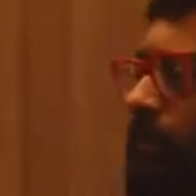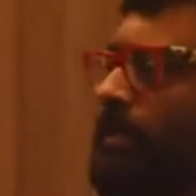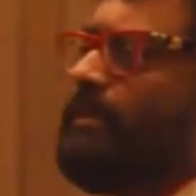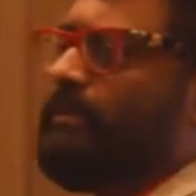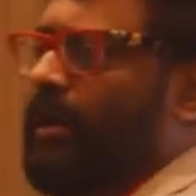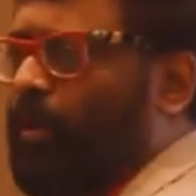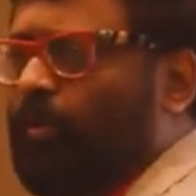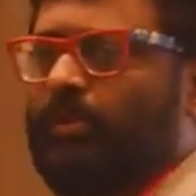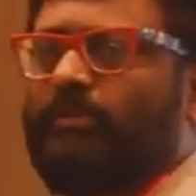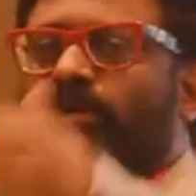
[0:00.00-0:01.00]
Amit,
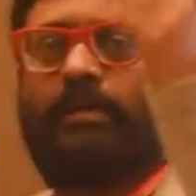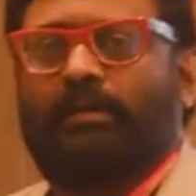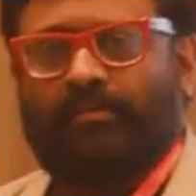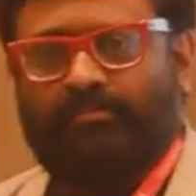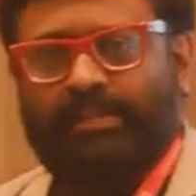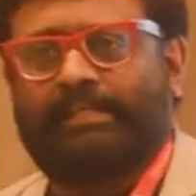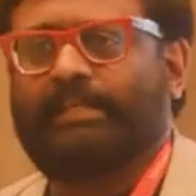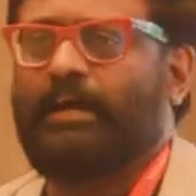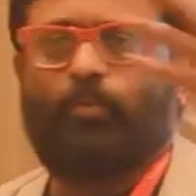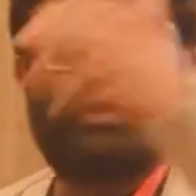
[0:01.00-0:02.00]
Rahul,
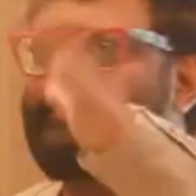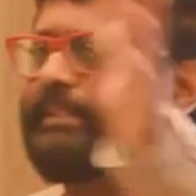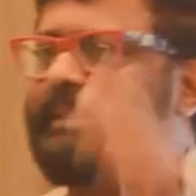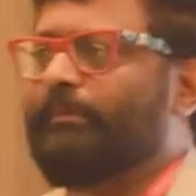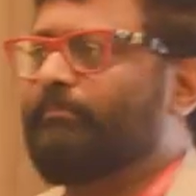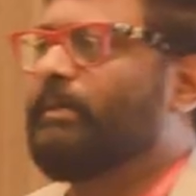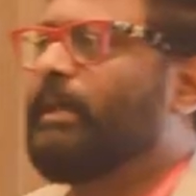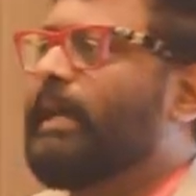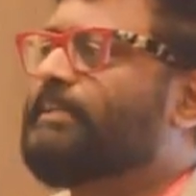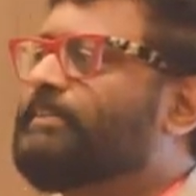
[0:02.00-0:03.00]
Vedika, whatever name,
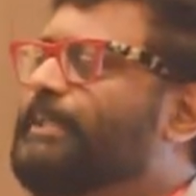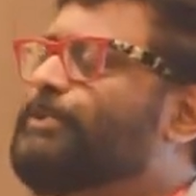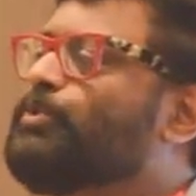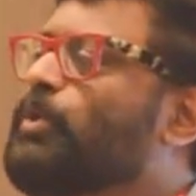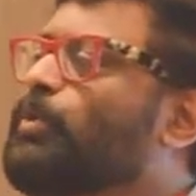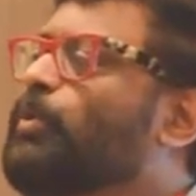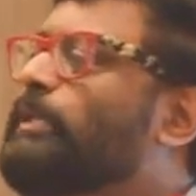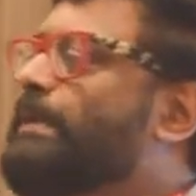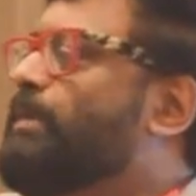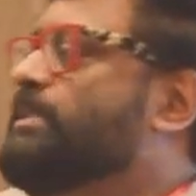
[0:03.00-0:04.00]
and try to do a Google
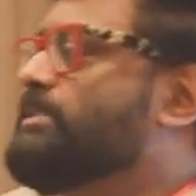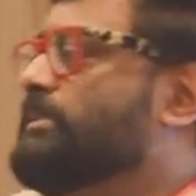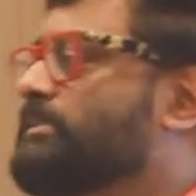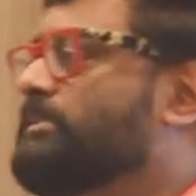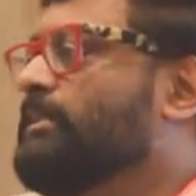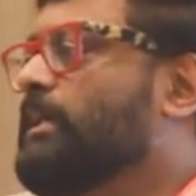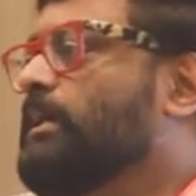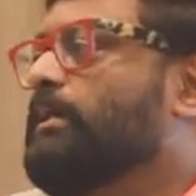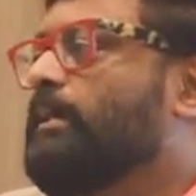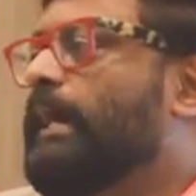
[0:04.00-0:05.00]
image search.
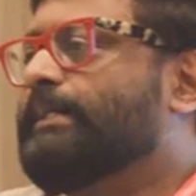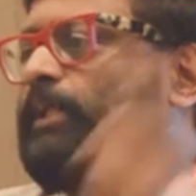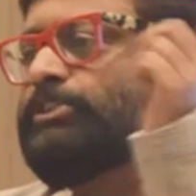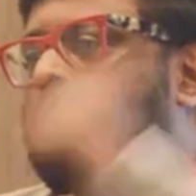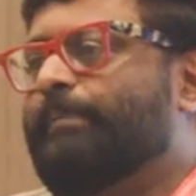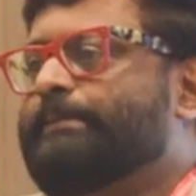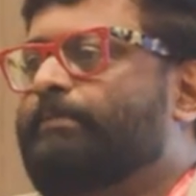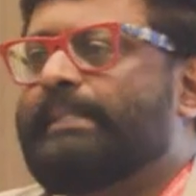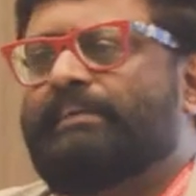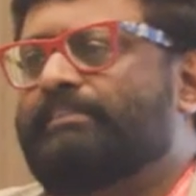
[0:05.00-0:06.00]
I can also bet
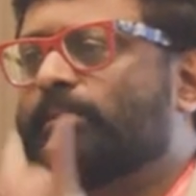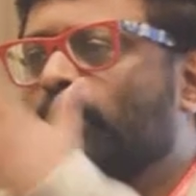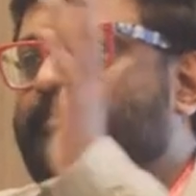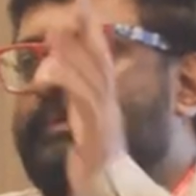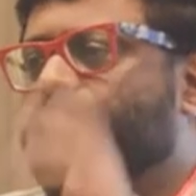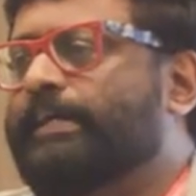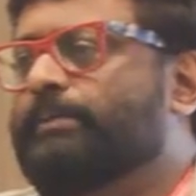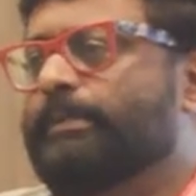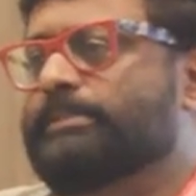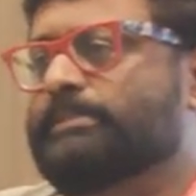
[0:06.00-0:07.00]
my life you will not find
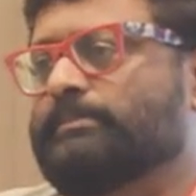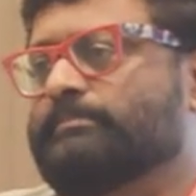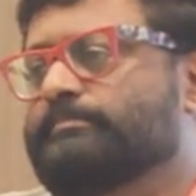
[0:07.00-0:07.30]
your picture.